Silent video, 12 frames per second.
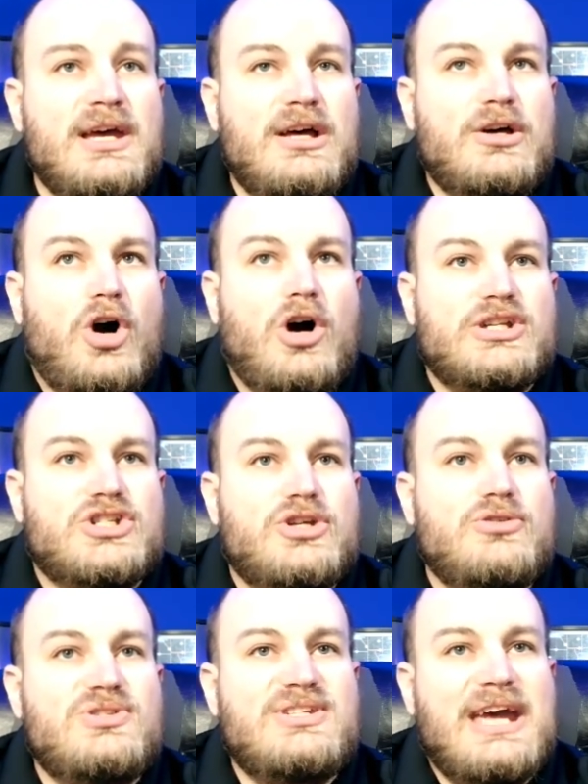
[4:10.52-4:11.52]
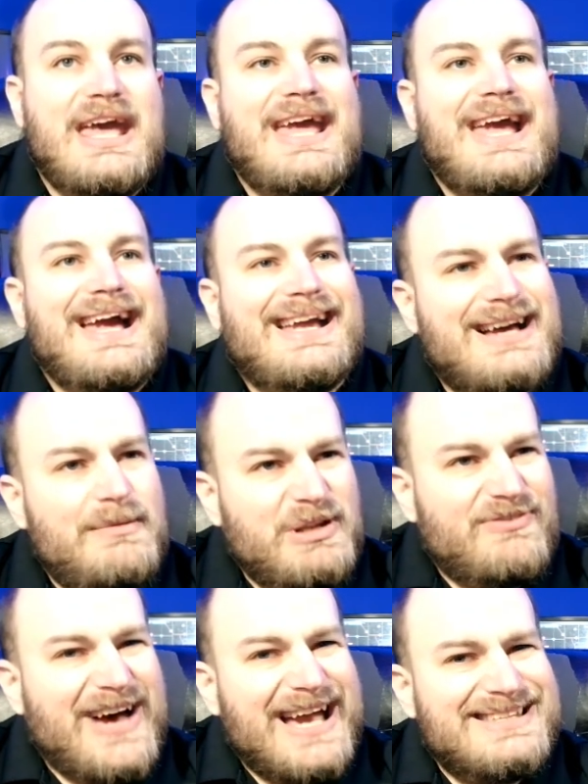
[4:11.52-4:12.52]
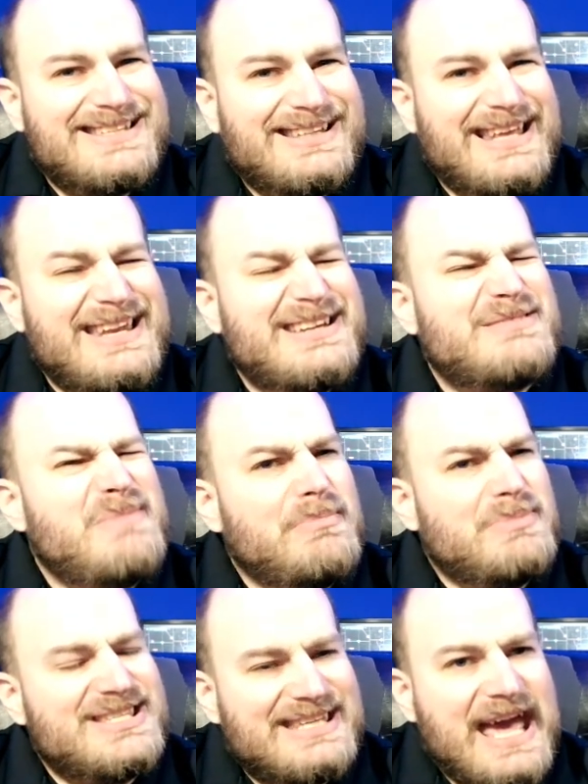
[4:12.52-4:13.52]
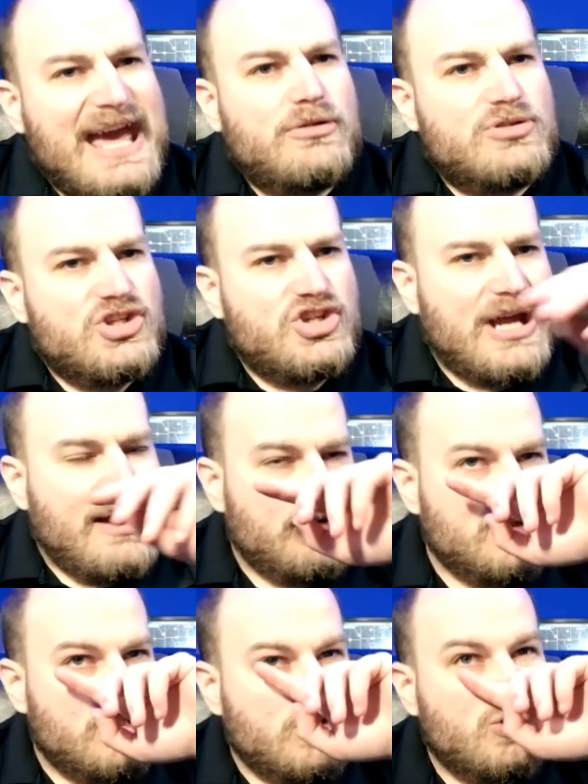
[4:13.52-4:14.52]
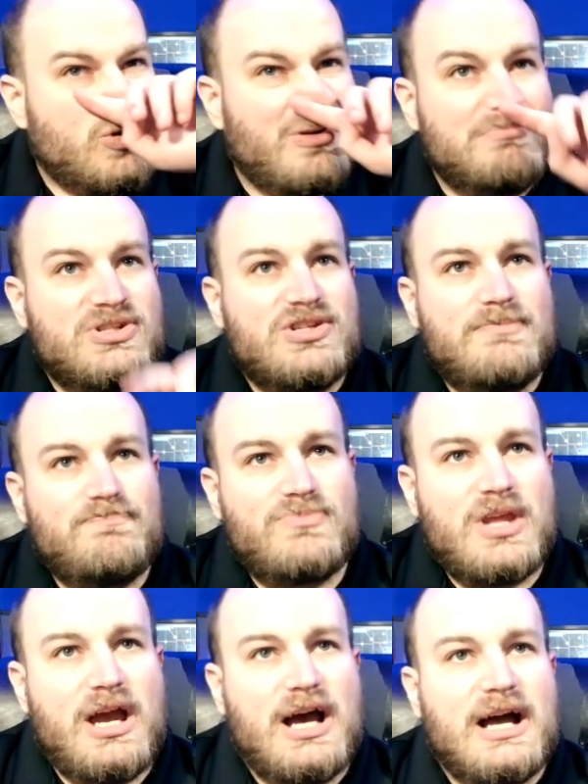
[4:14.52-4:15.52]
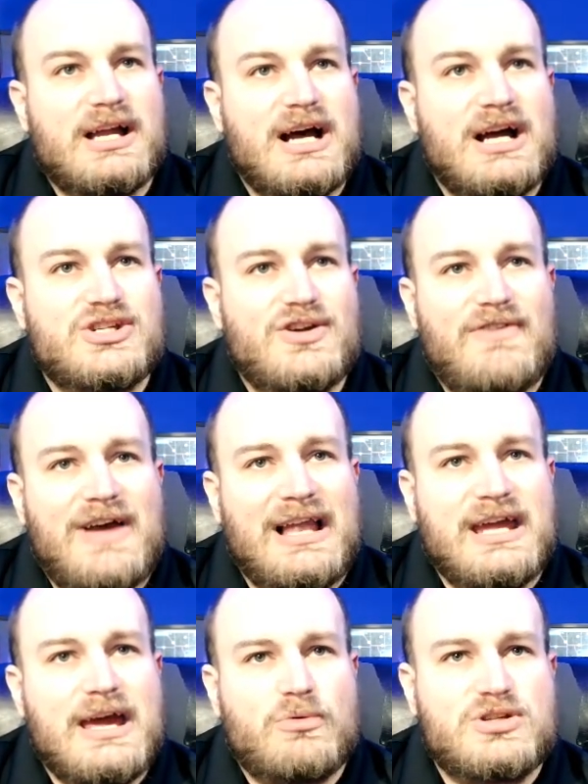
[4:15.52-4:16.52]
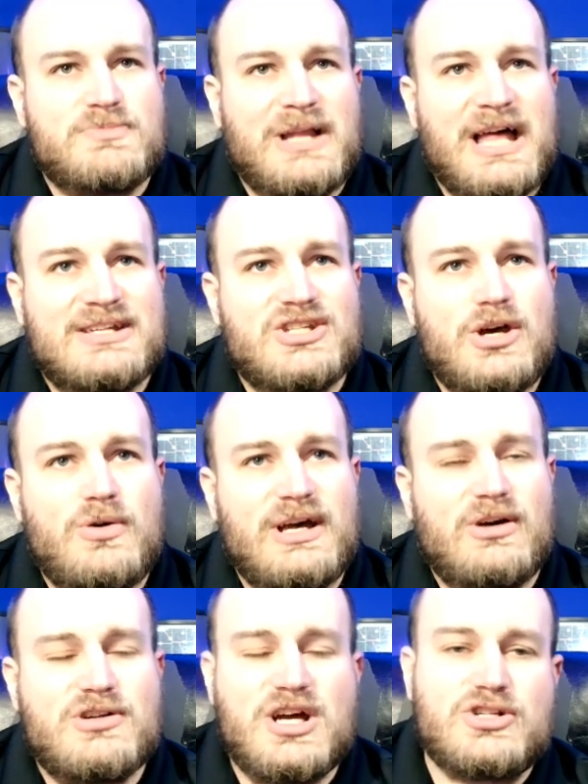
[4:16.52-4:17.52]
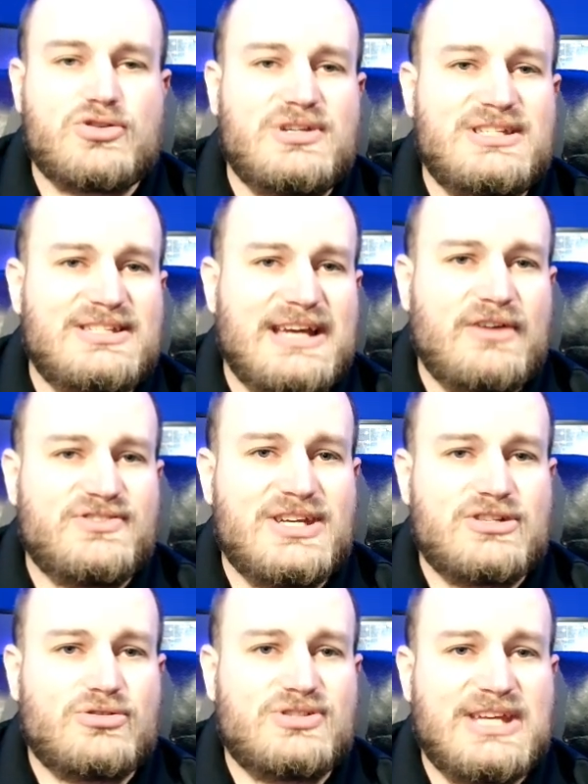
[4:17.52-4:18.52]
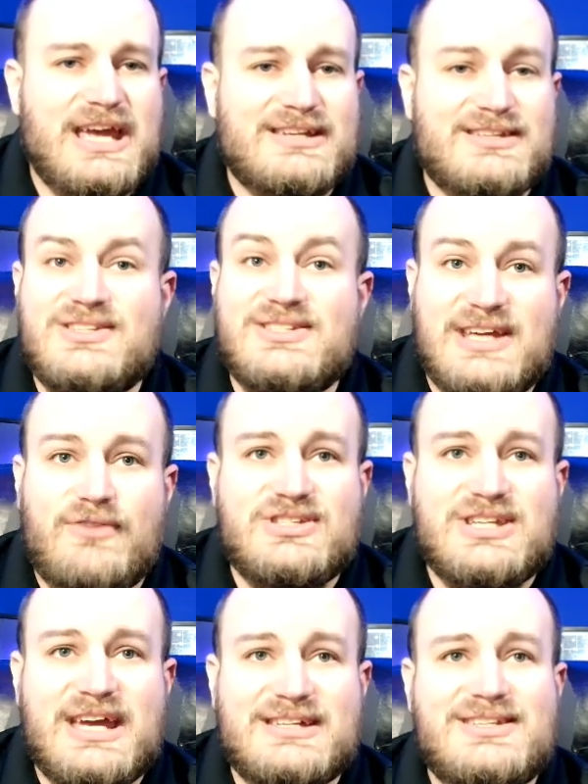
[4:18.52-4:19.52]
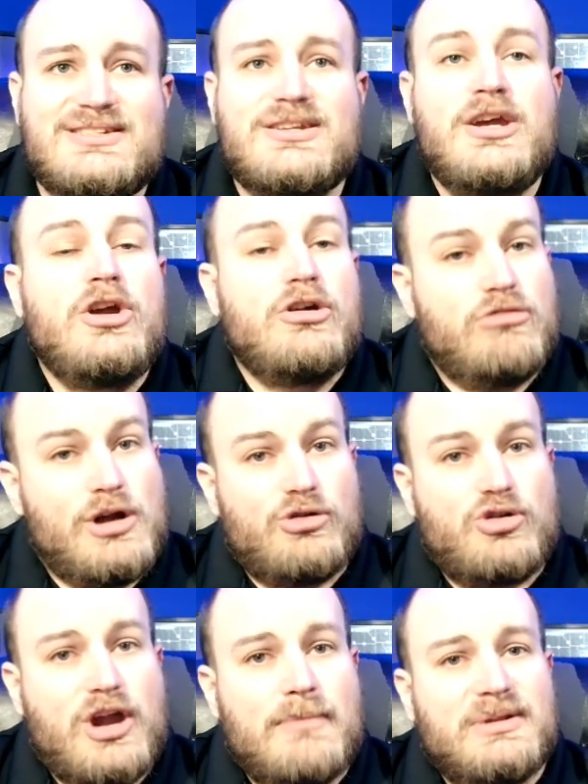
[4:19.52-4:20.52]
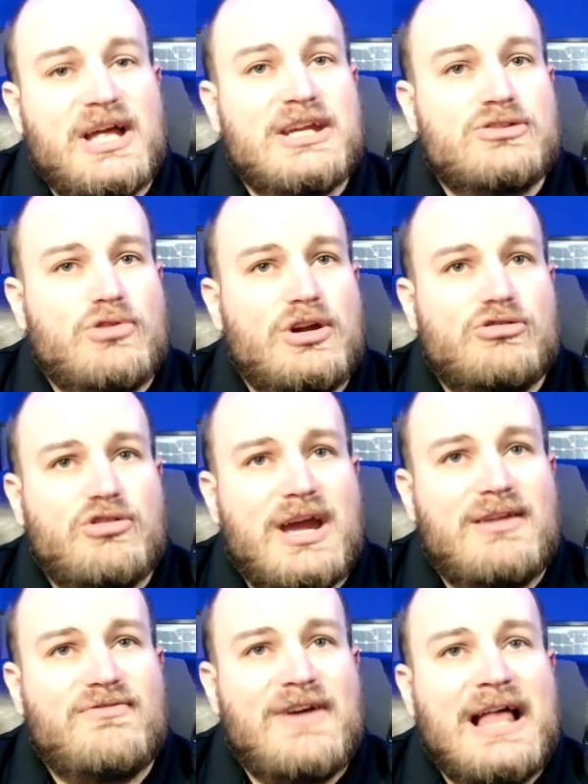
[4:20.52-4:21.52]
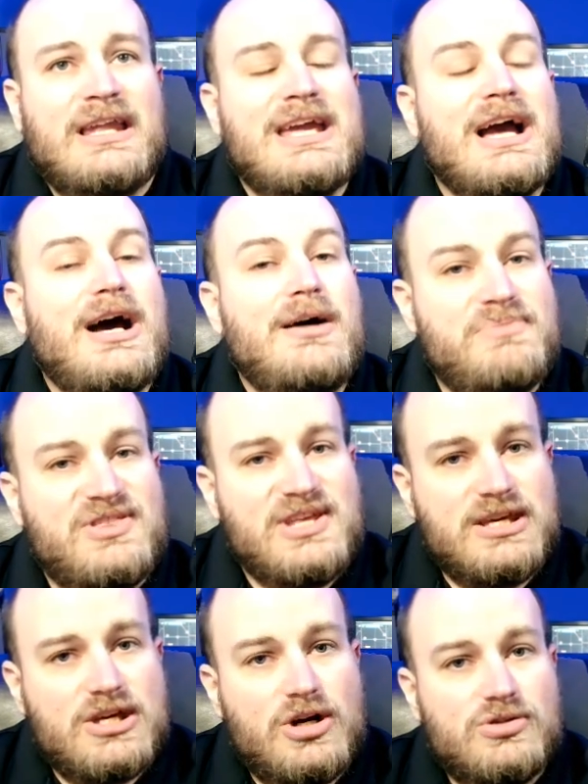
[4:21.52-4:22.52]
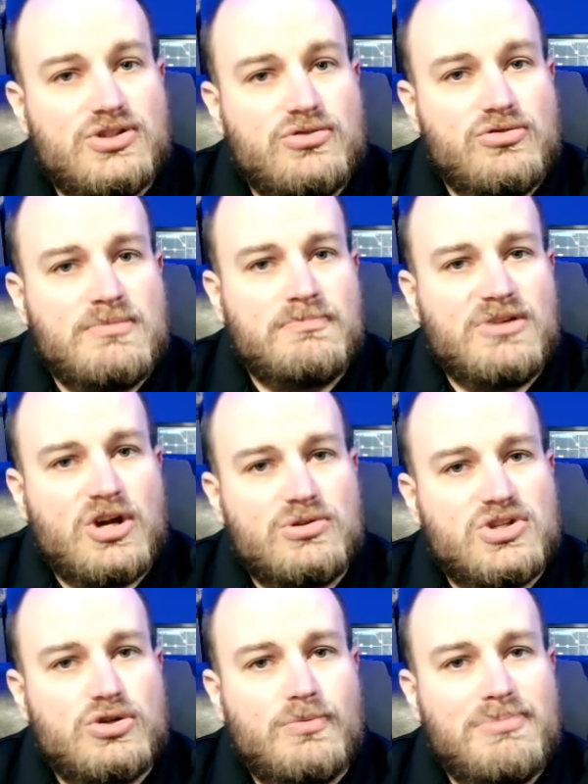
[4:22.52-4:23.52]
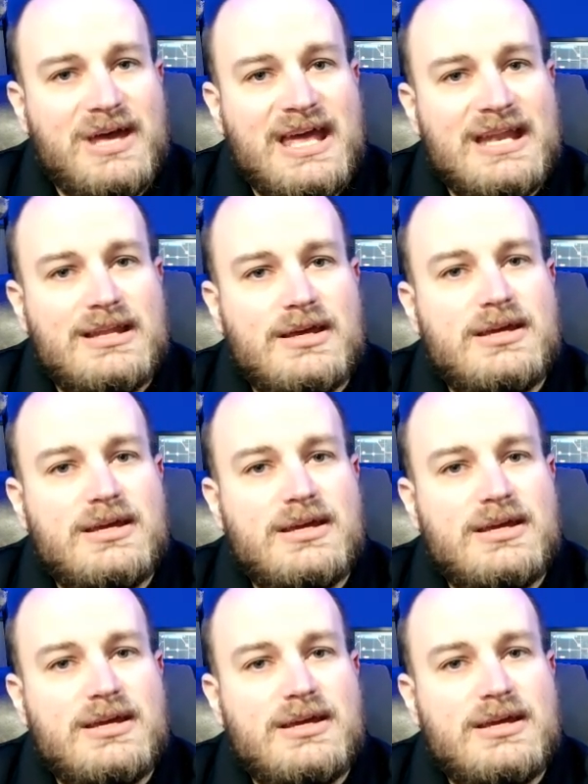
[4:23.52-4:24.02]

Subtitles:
On Tuesday, a couple of isolated to maybe scattered showers and storms. Concho Valley, Edwards Plateau, Hill Country, South Central Texas, South Texas, Rio Grande Plains, Rio Grande Valley, up the coast through the Coastal Bend,